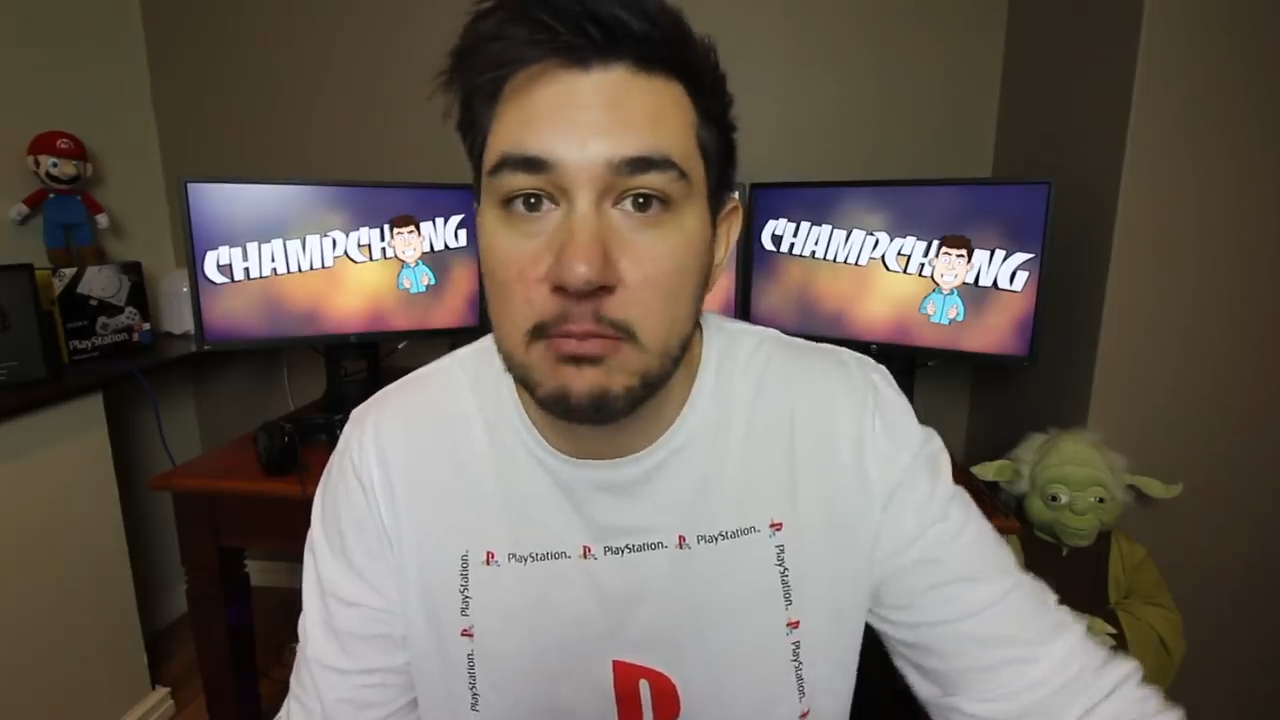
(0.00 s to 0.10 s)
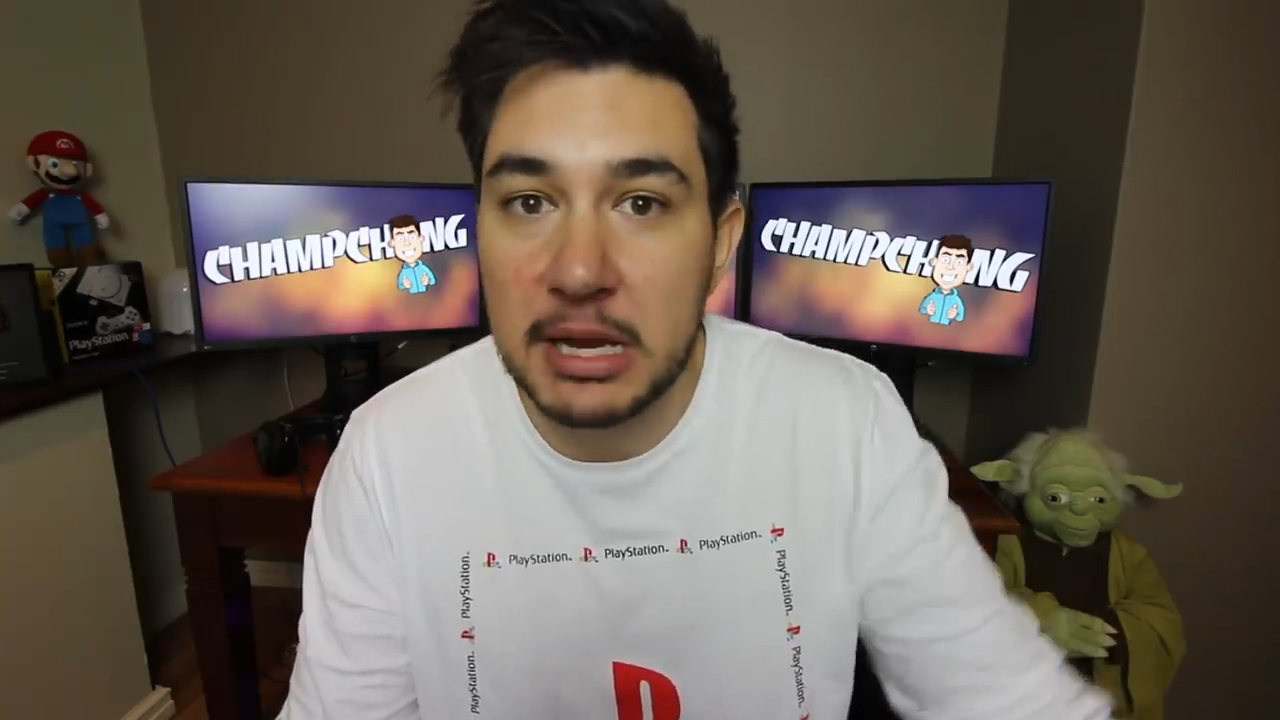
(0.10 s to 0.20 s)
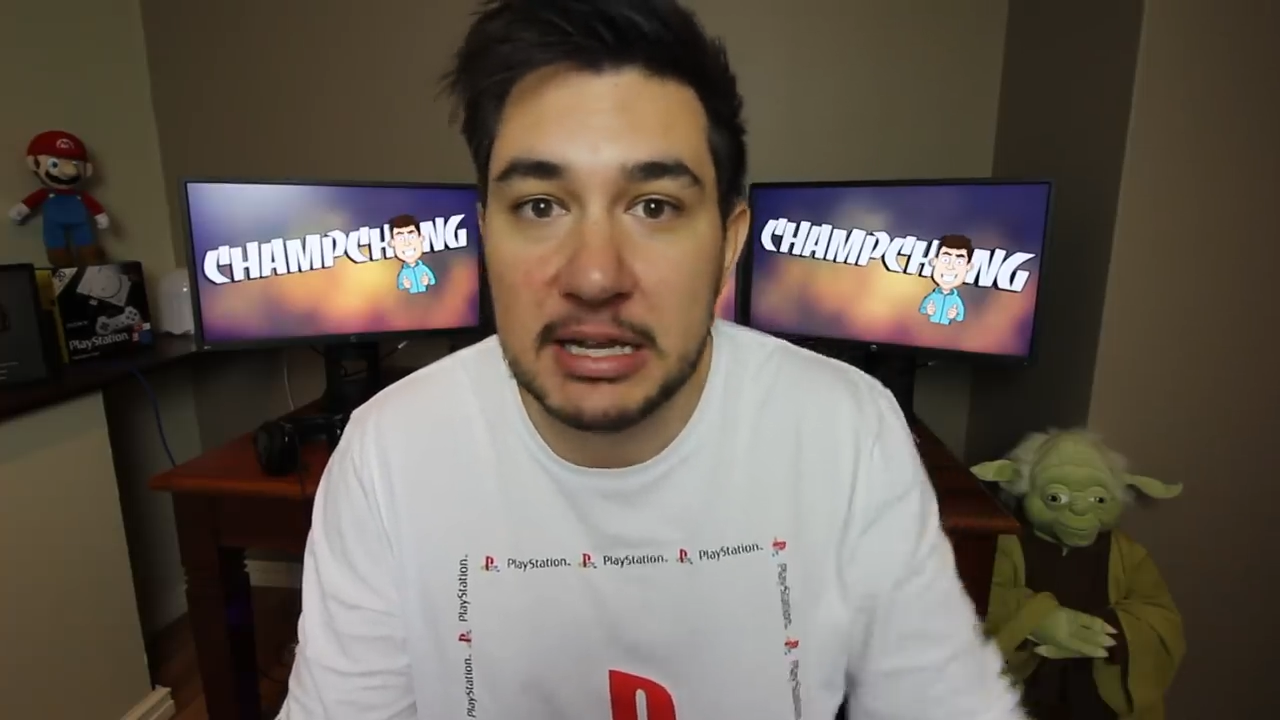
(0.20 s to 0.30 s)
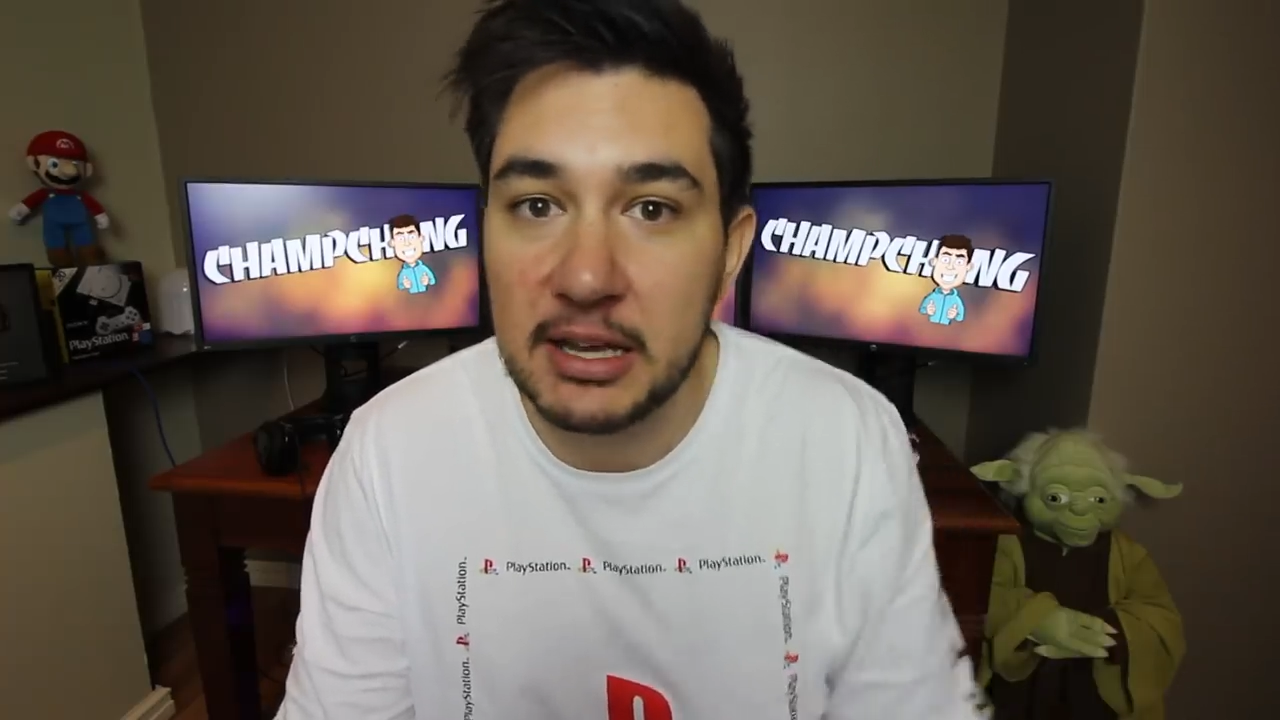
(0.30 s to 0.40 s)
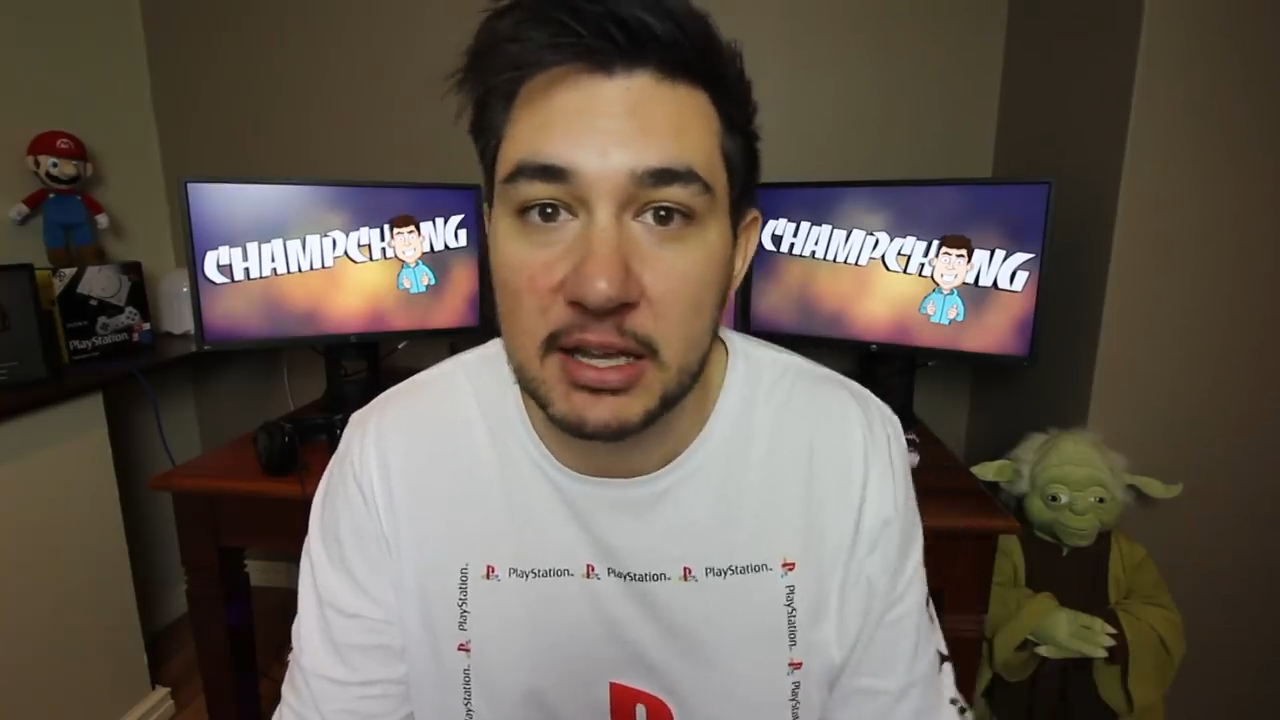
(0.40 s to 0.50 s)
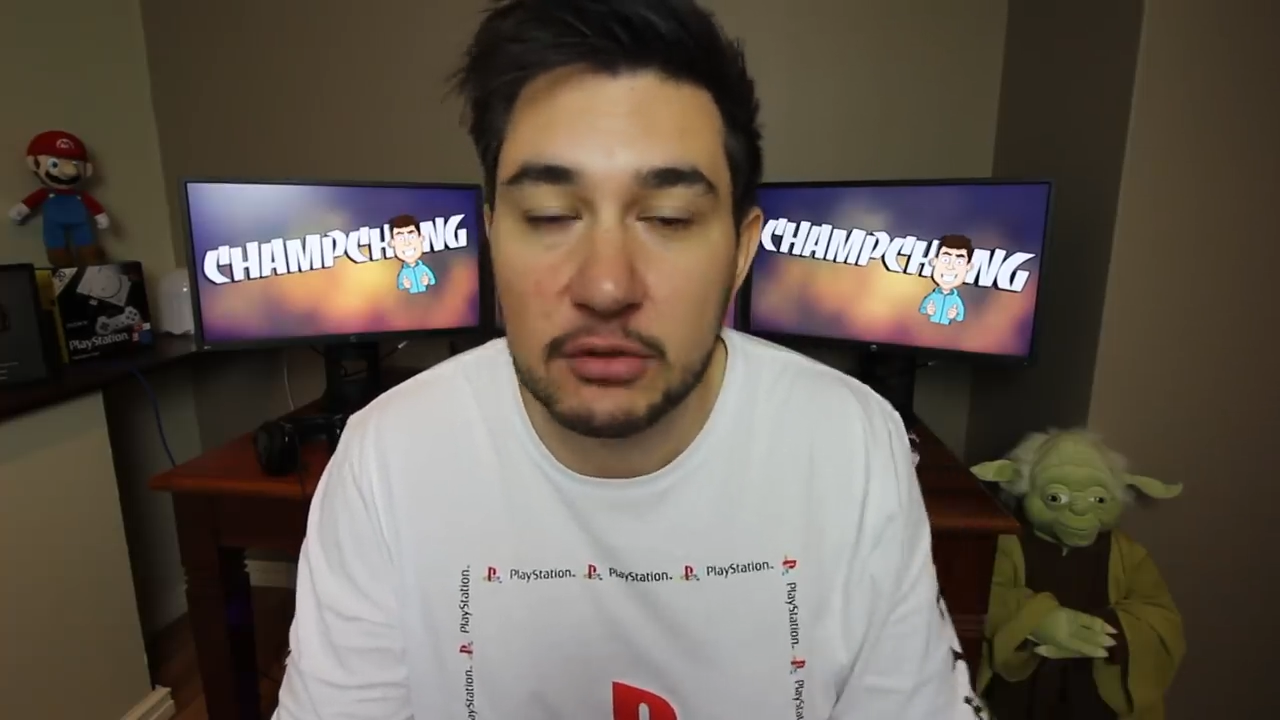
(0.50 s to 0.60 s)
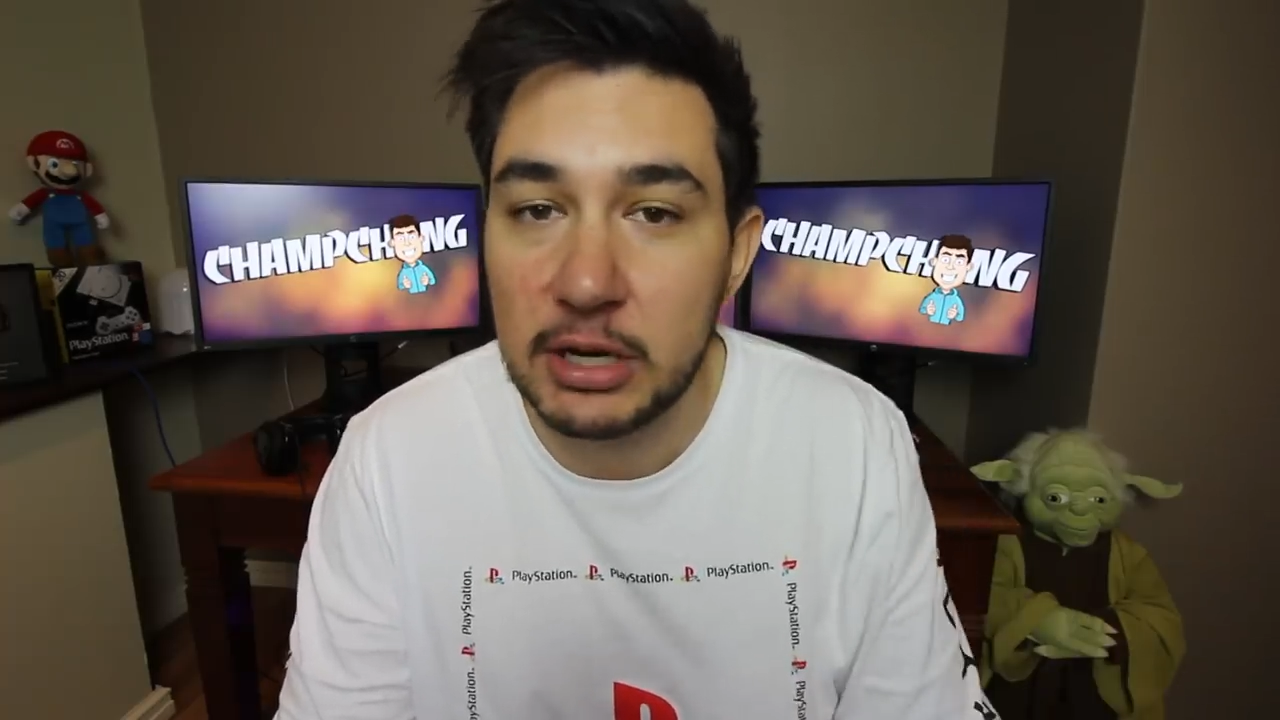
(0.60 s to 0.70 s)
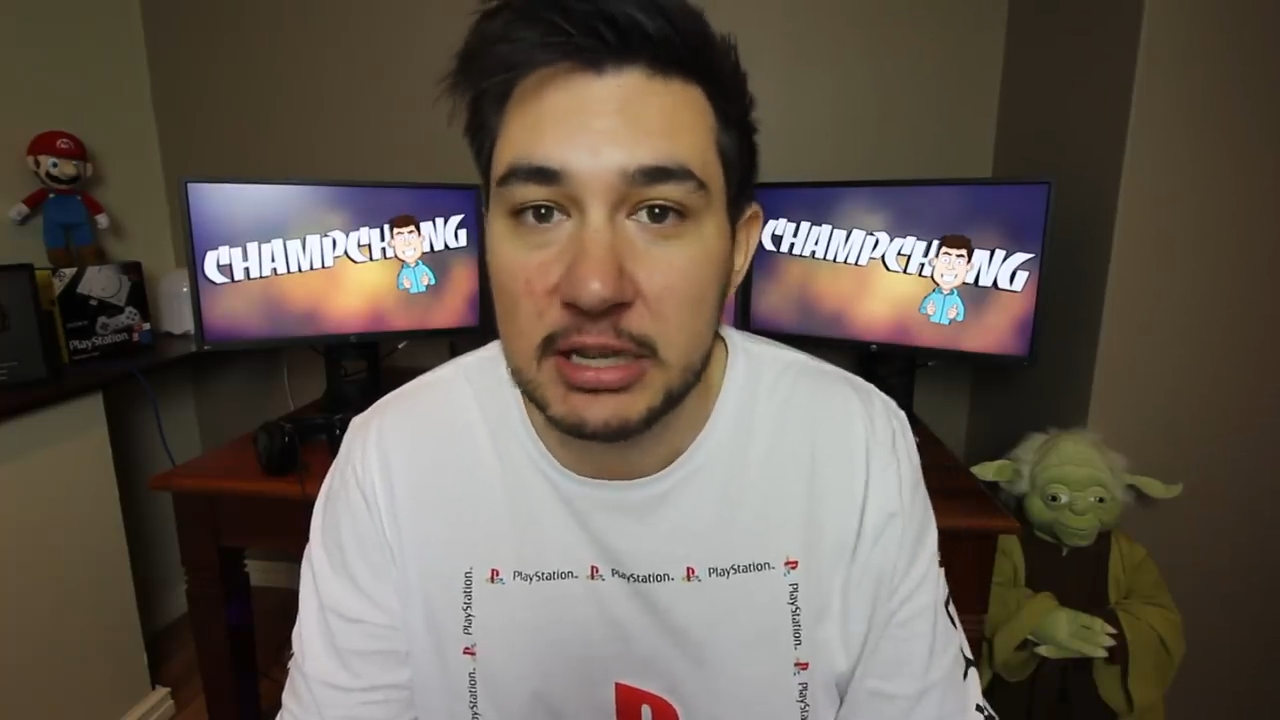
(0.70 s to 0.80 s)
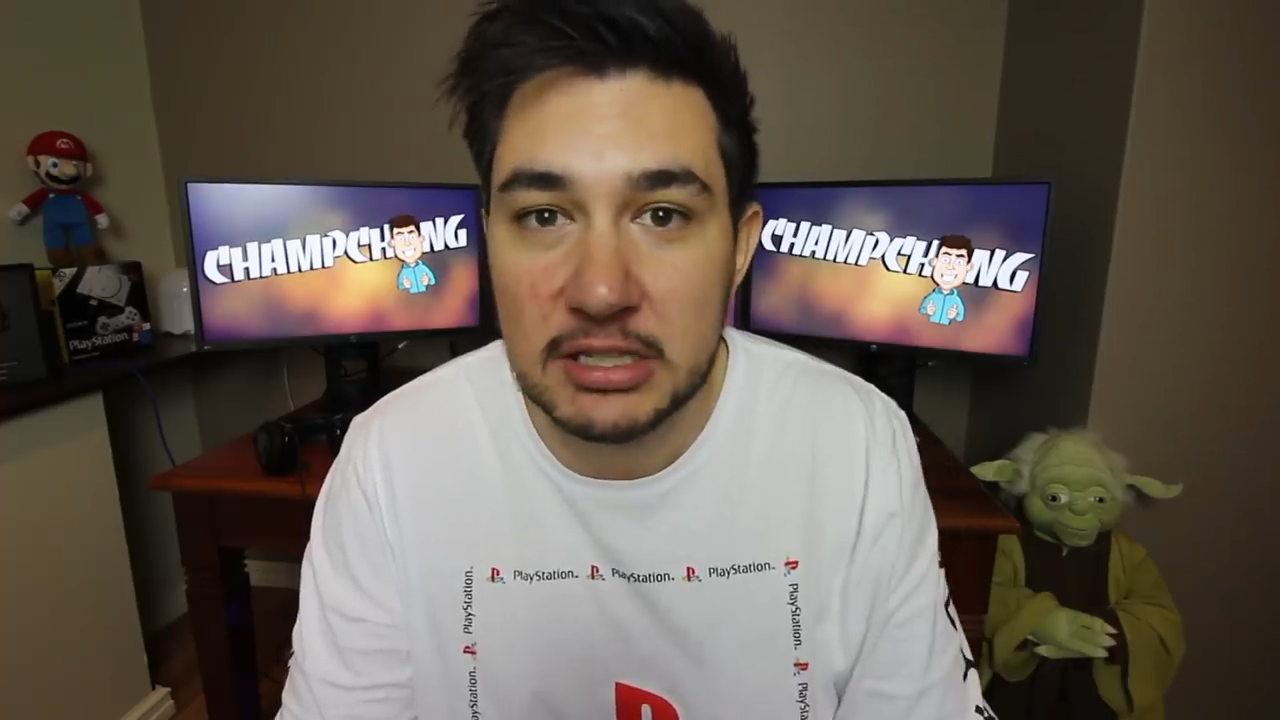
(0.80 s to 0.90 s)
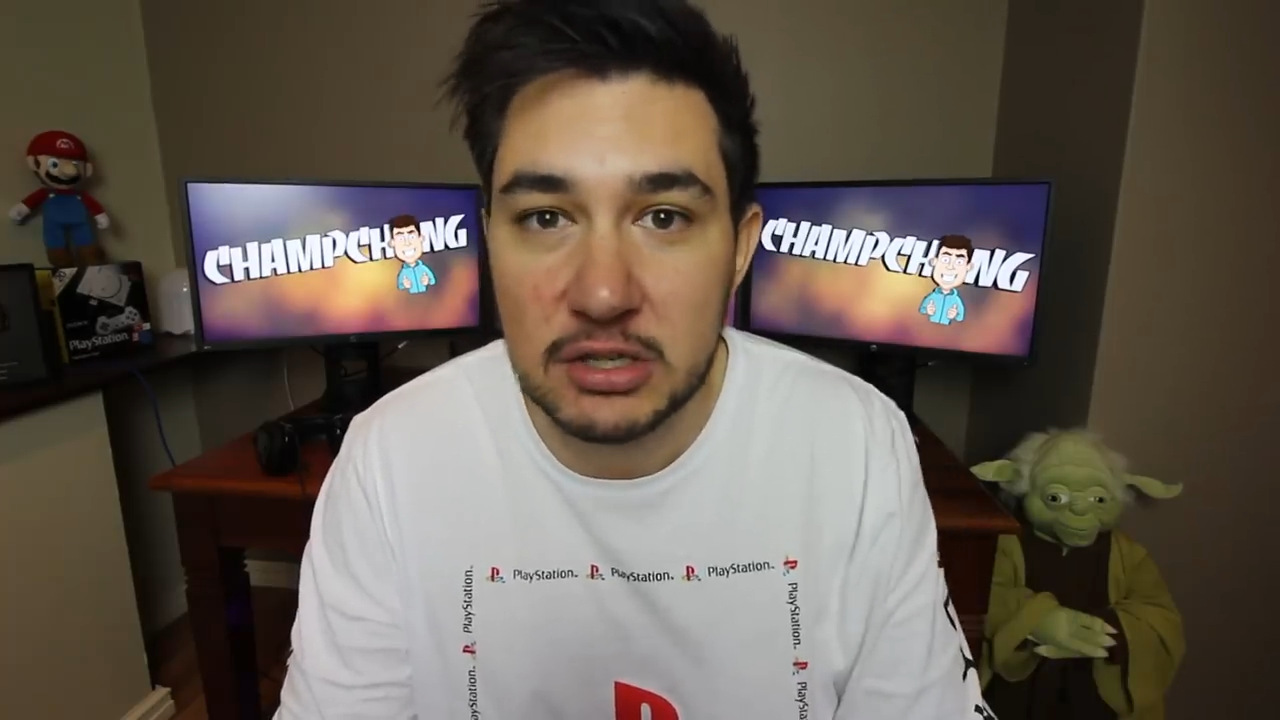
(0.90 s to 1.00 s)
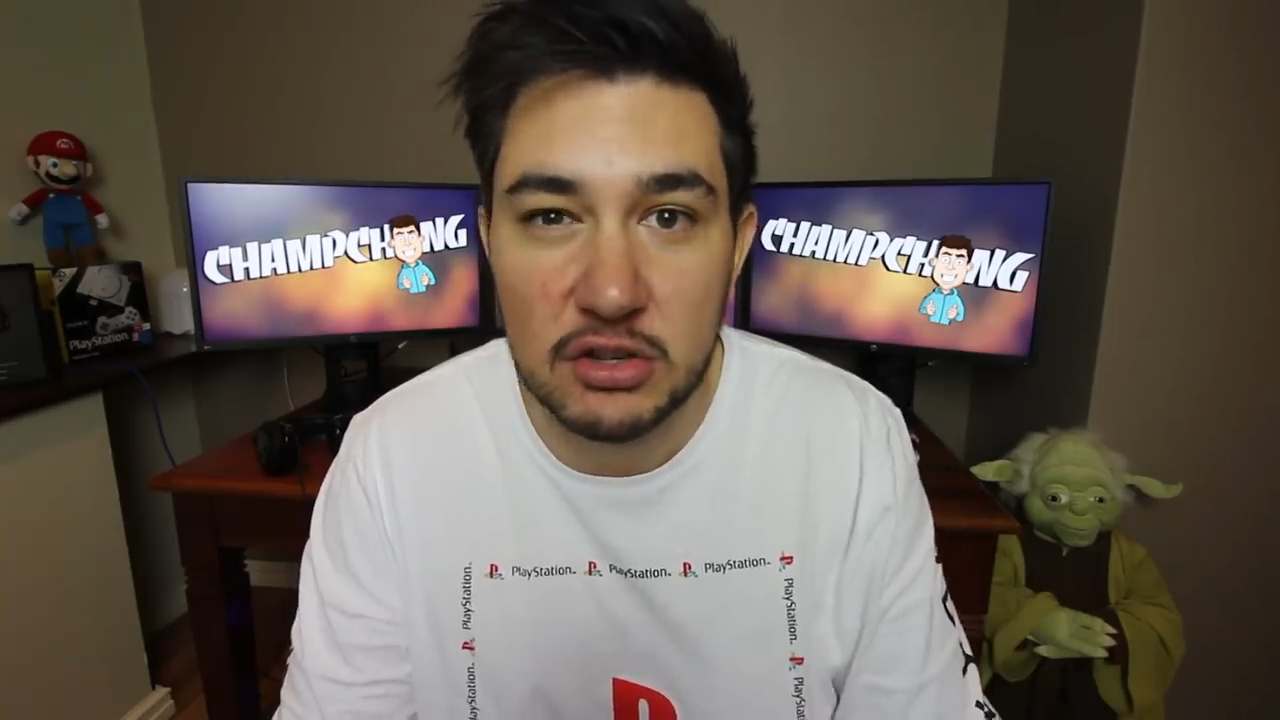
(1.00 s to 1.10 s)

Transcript: media can really do.